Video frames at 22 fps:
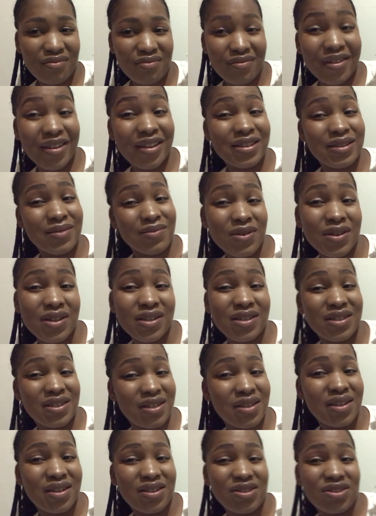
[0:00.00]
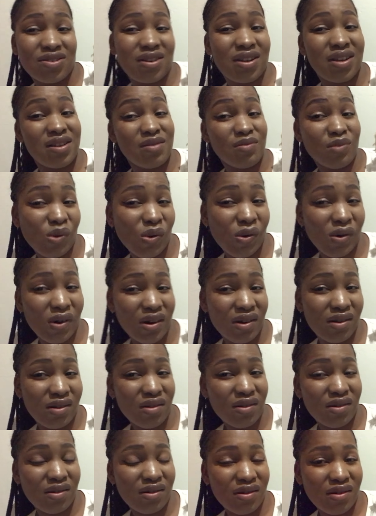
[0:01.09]
Because I'm not a teenager anymore.
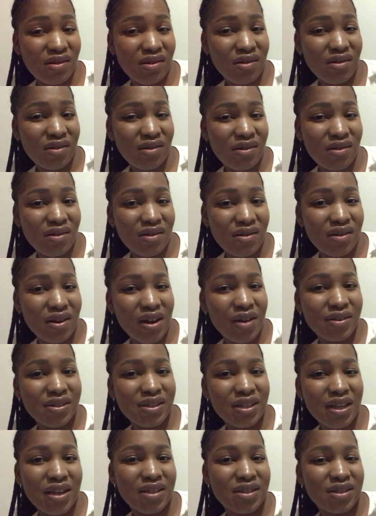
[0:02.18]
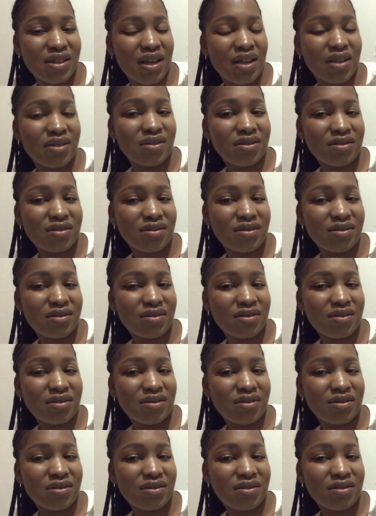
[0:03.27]
How sad is that?